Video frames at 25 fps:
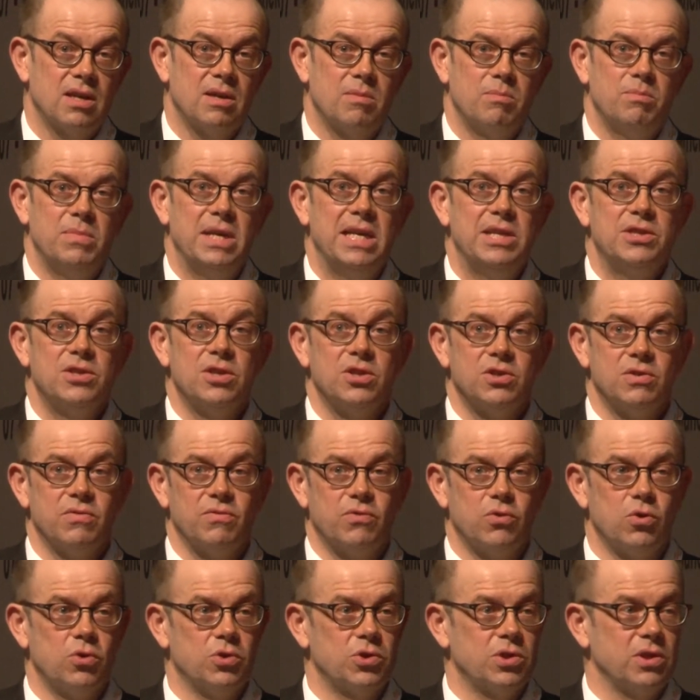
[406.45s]
Meters,
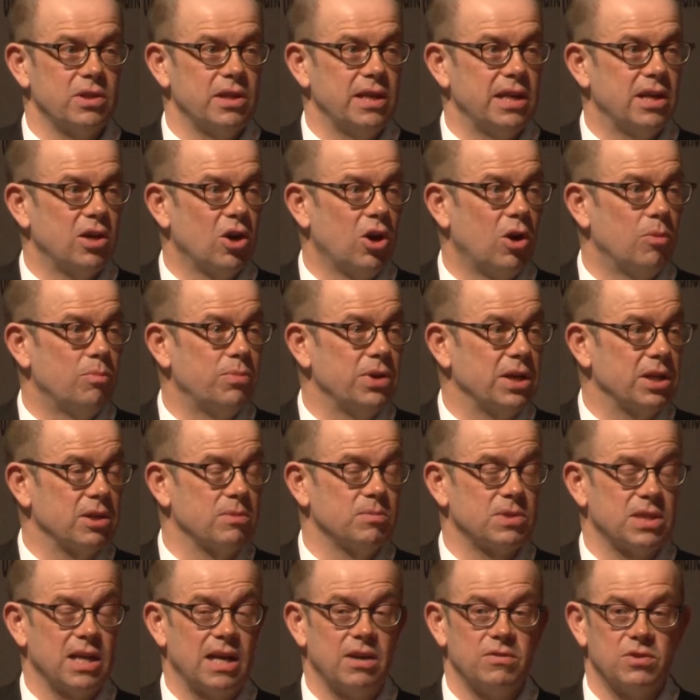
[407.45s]
unfortunately, can't pick
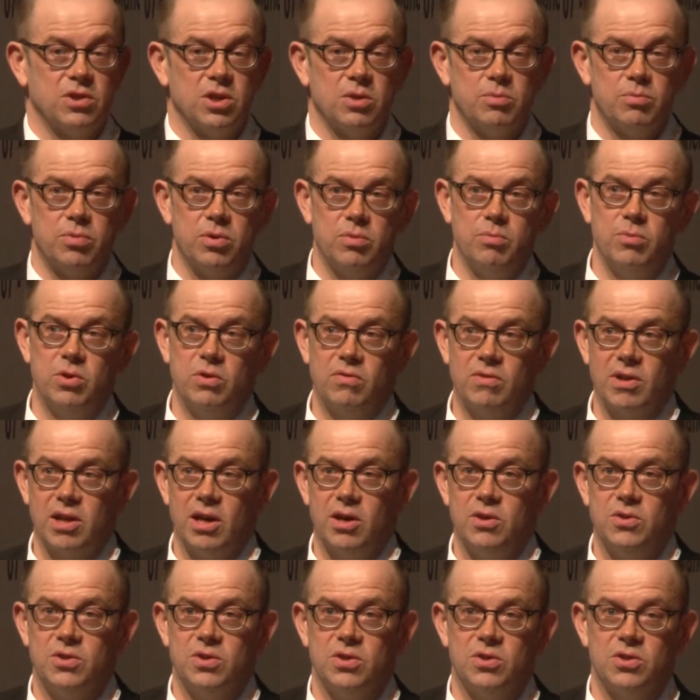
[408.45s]
themselves up and move
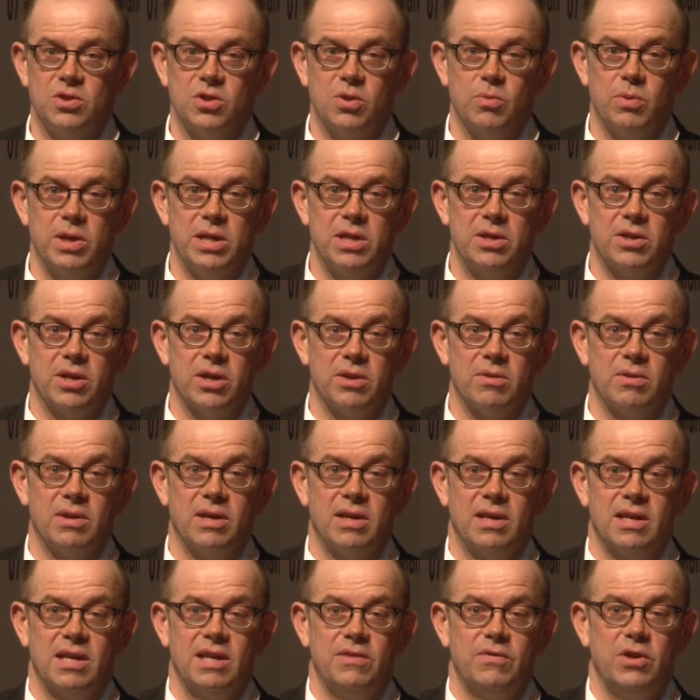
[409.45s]
closer to the window.
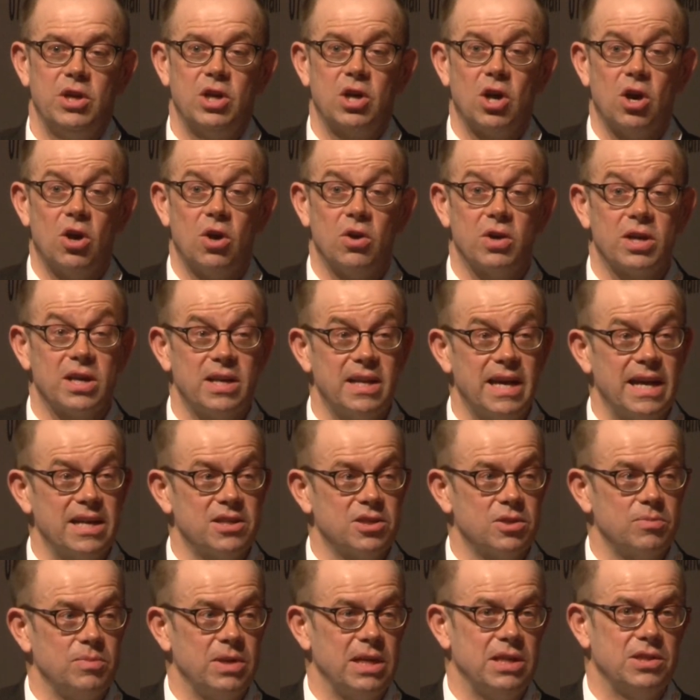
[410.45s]
If you can't
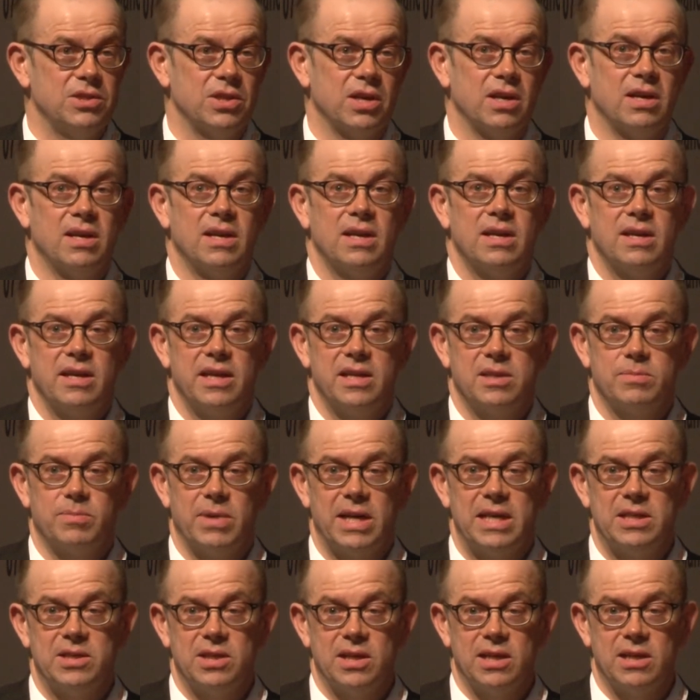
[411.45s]
connect a meter, it's
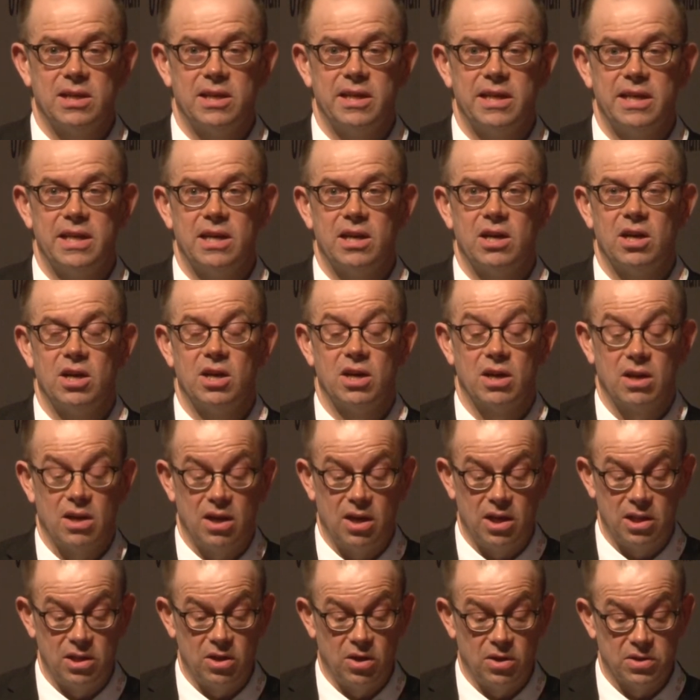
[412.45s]
basically
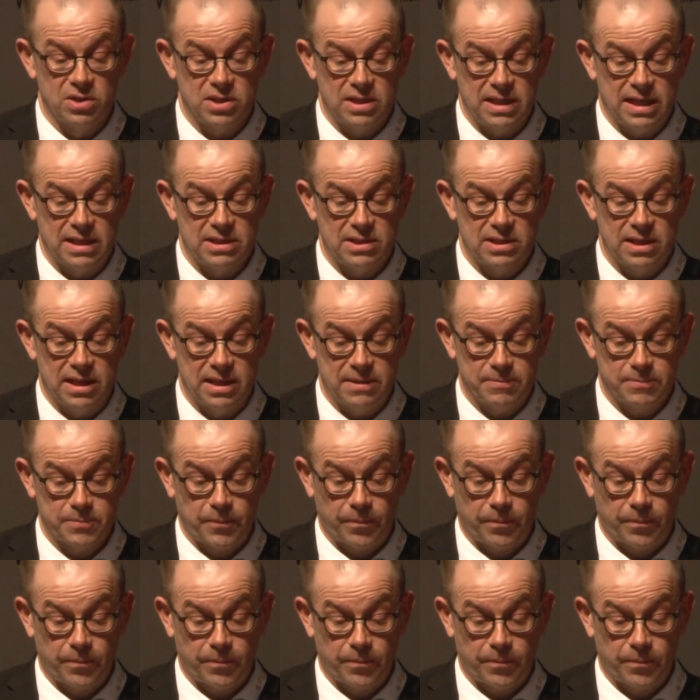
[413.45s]
a lost asset.